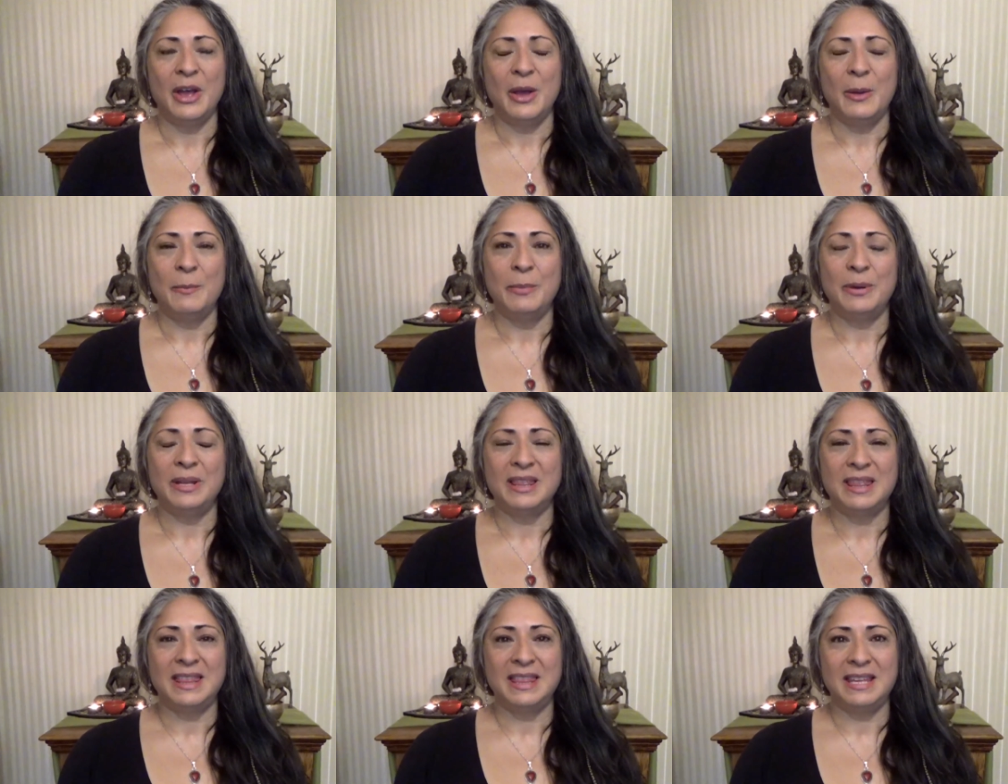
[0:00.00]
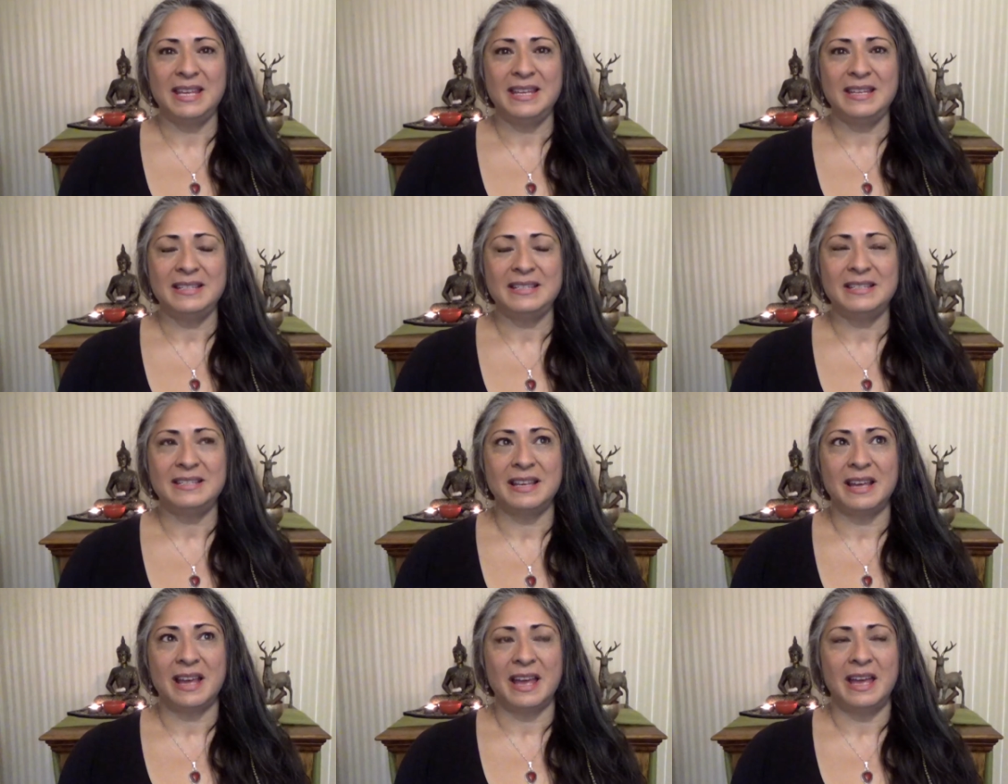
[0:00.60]
But
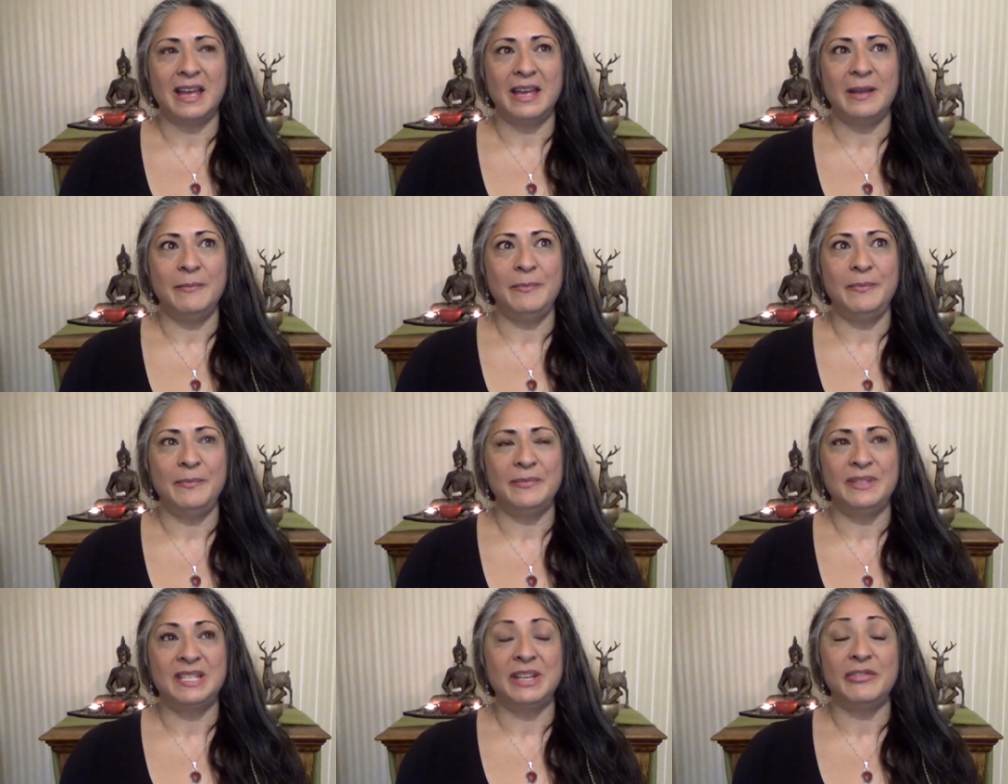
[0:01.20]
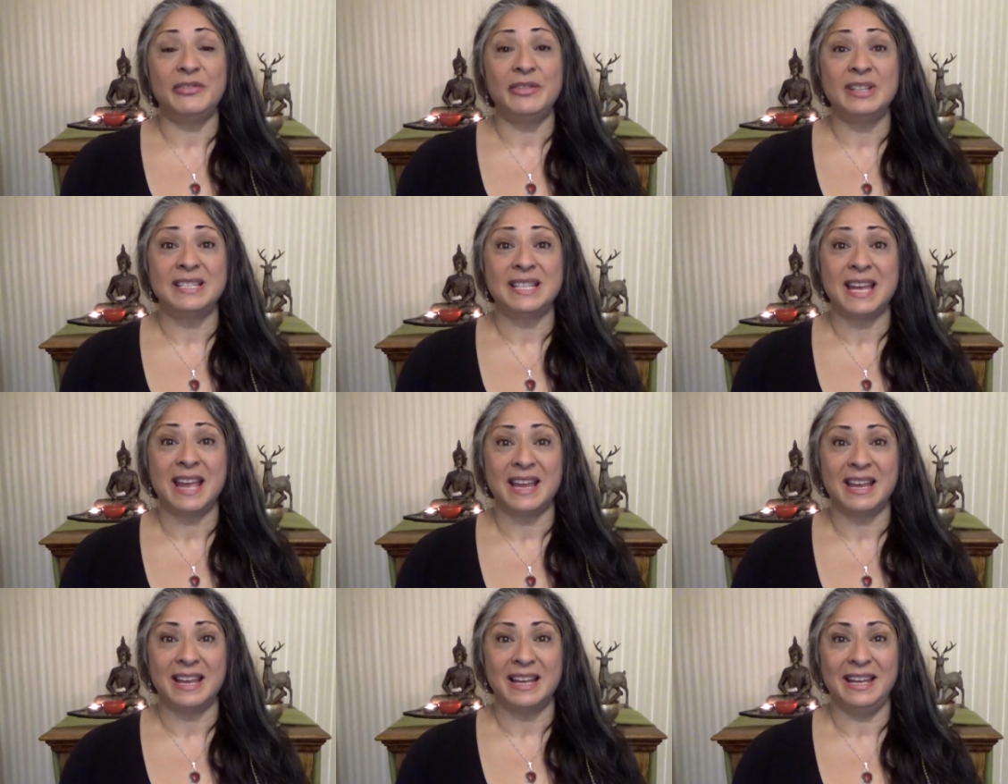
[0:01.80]
these um, different
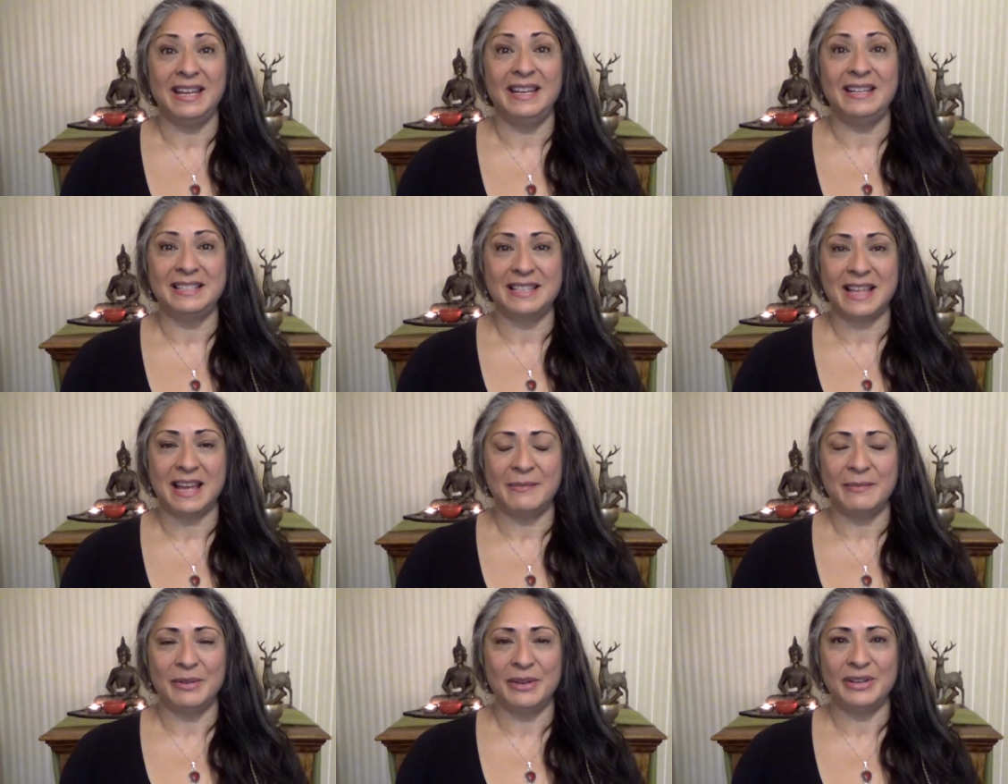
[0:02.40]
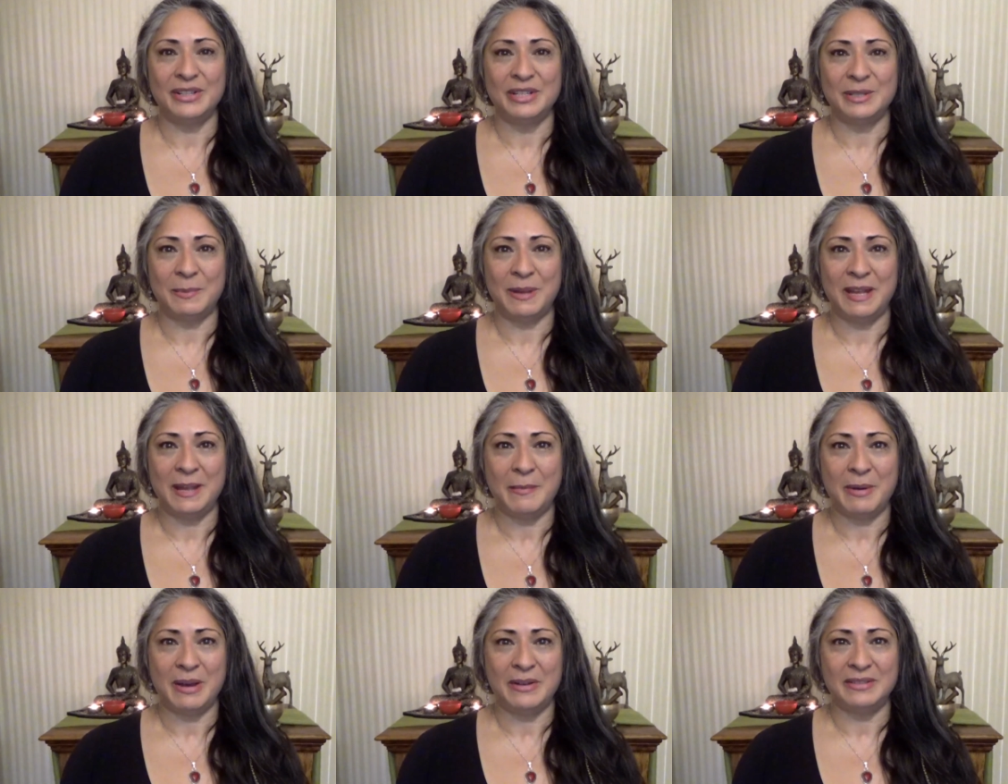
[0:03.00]
techniques that I'm going to
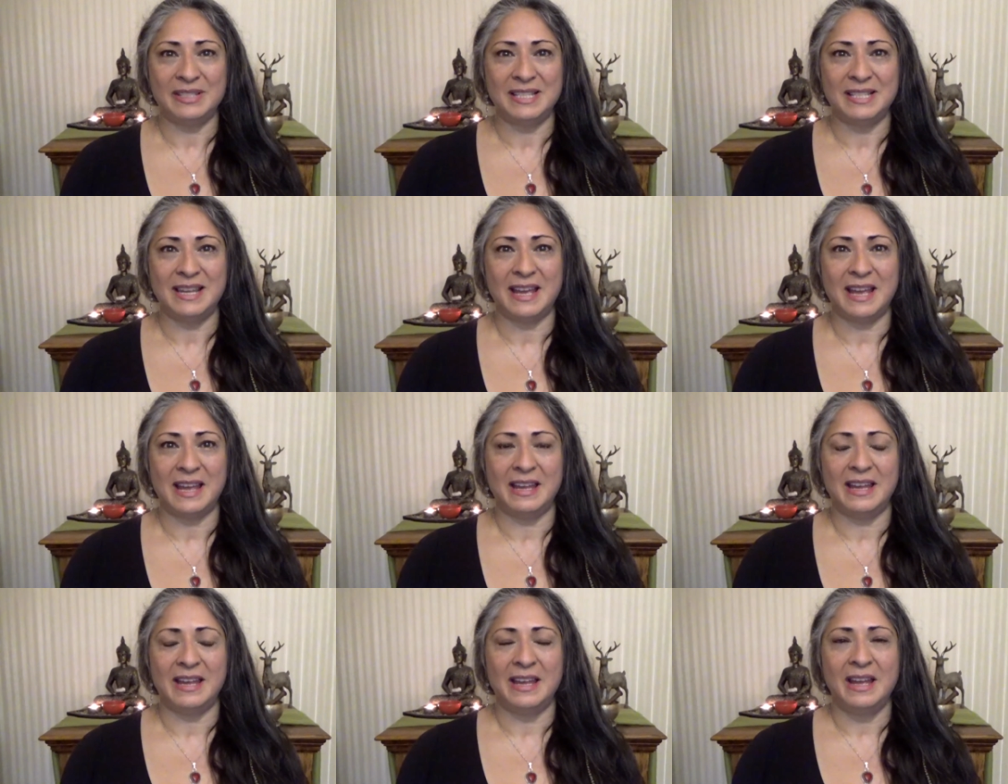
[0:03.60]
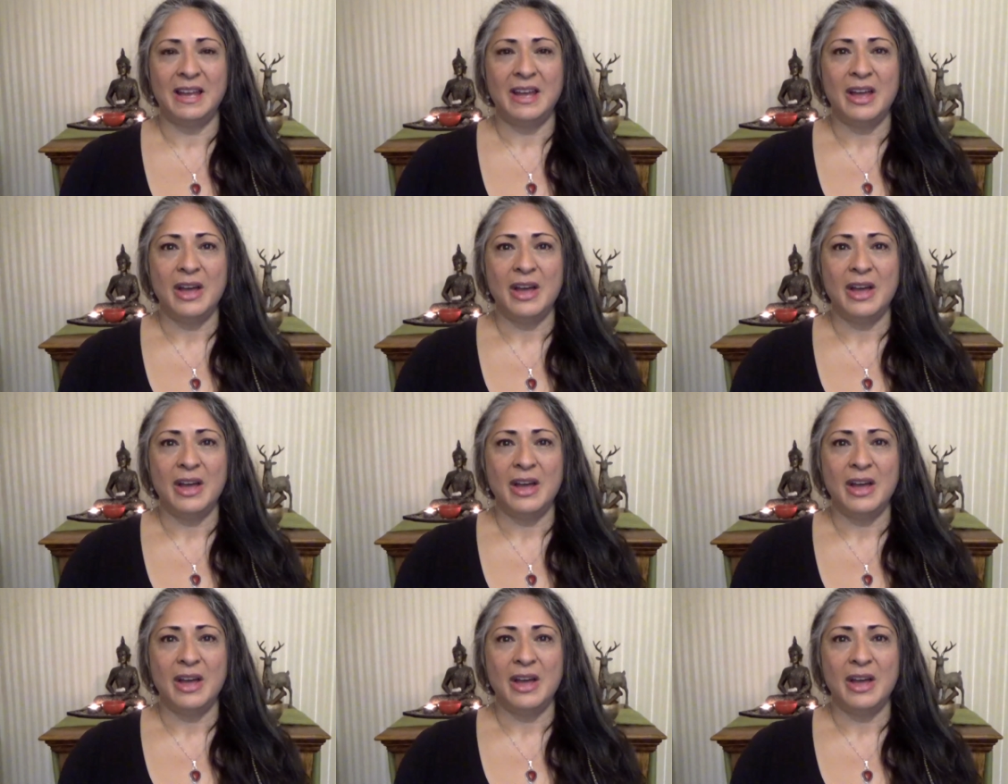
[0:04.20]
speak about today